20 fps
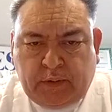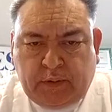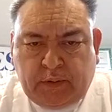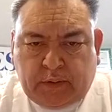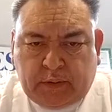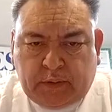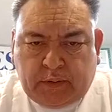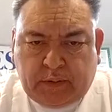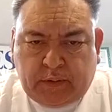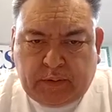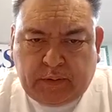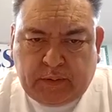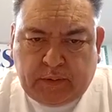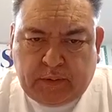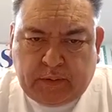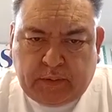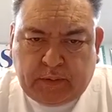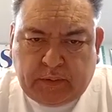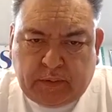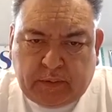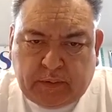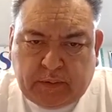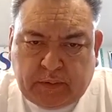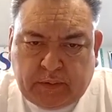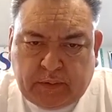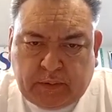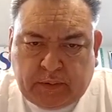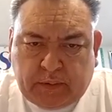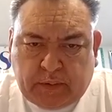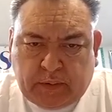Papa came,
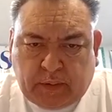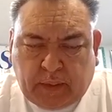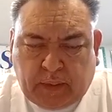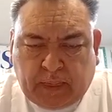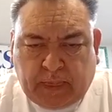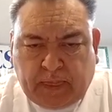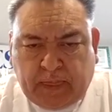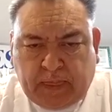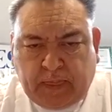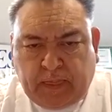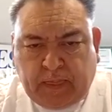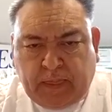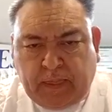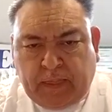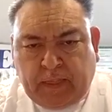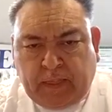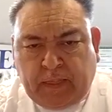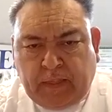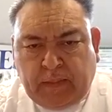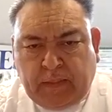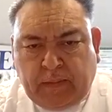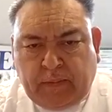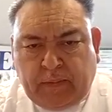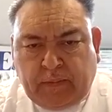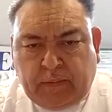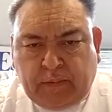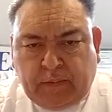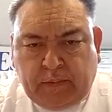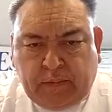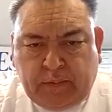her whole face was blue.
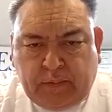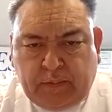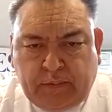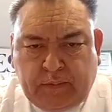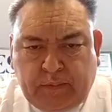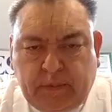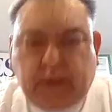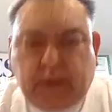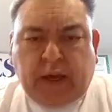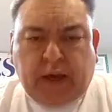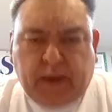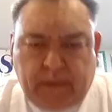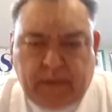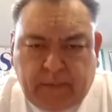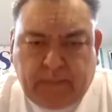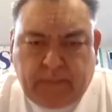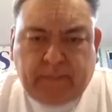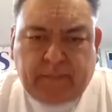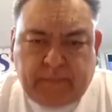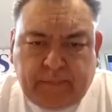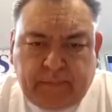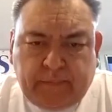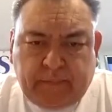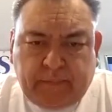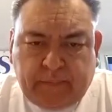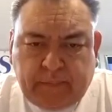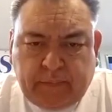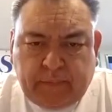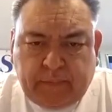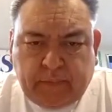Yeah.
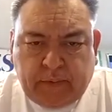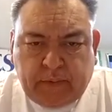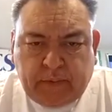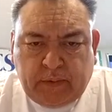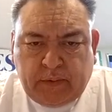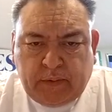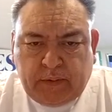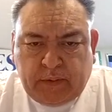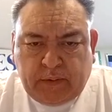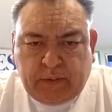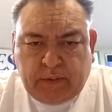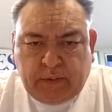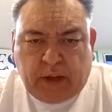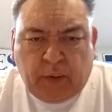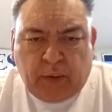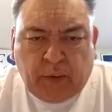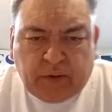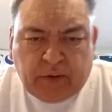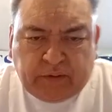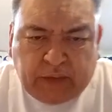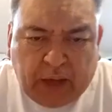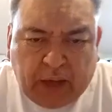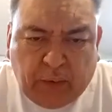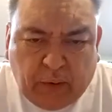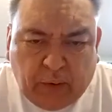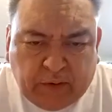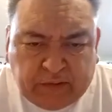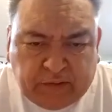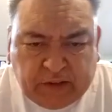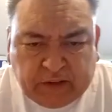And the following that was uh, that
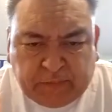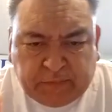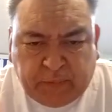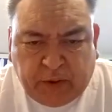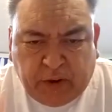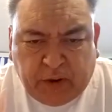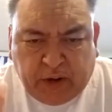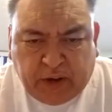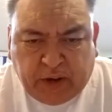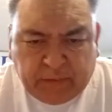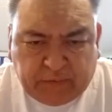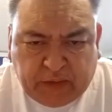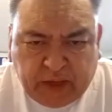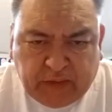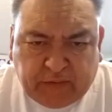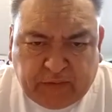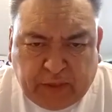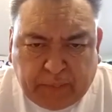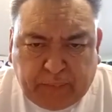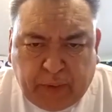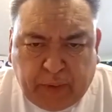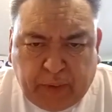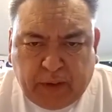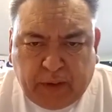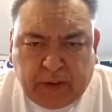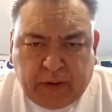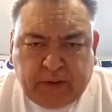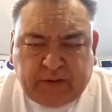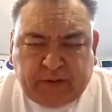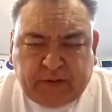was the spirit of death
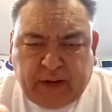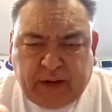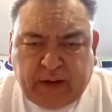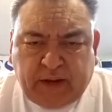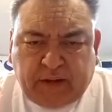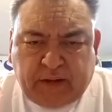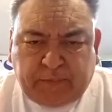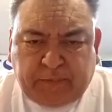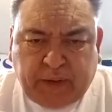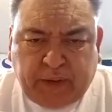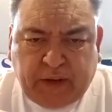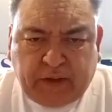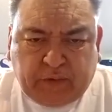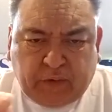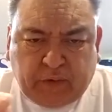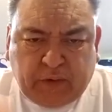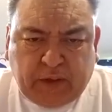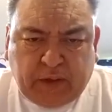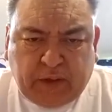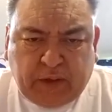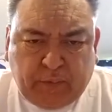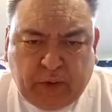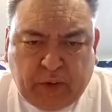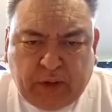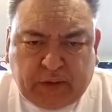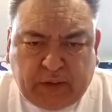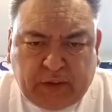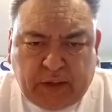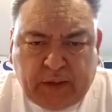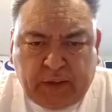upon her. Is that a spirit
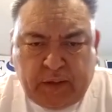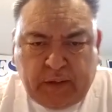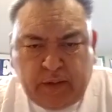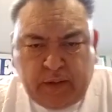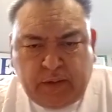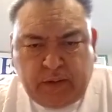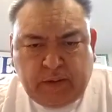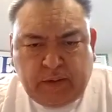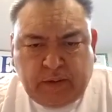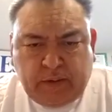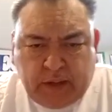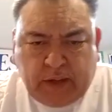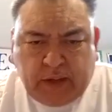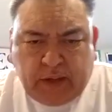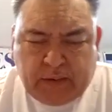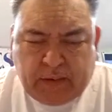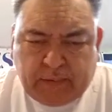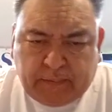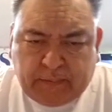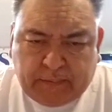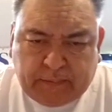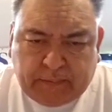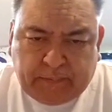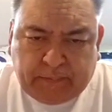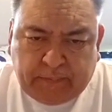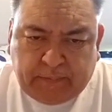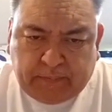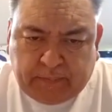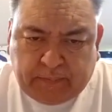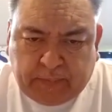wow. the? Yeah. Yeah. When
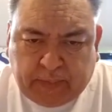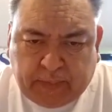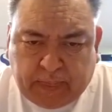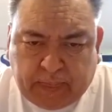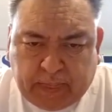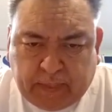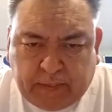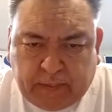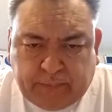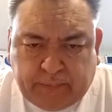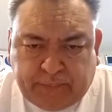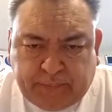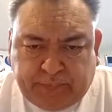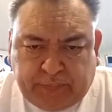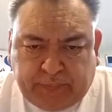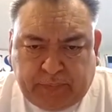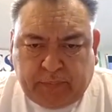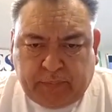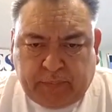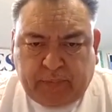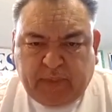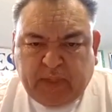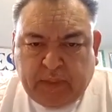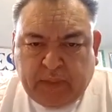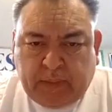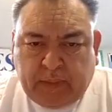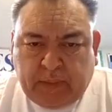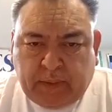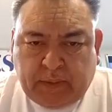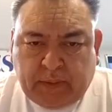I came back, she was like
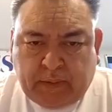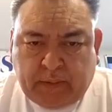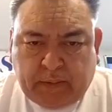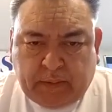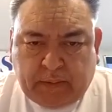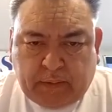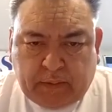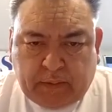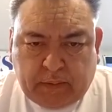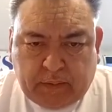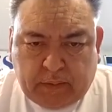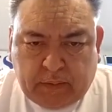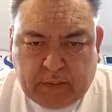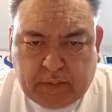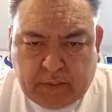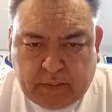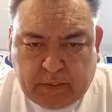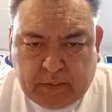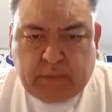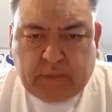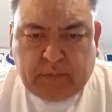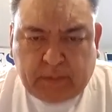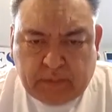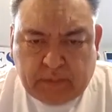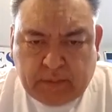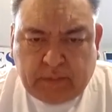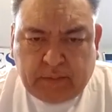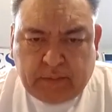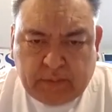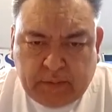a light, a light bulb.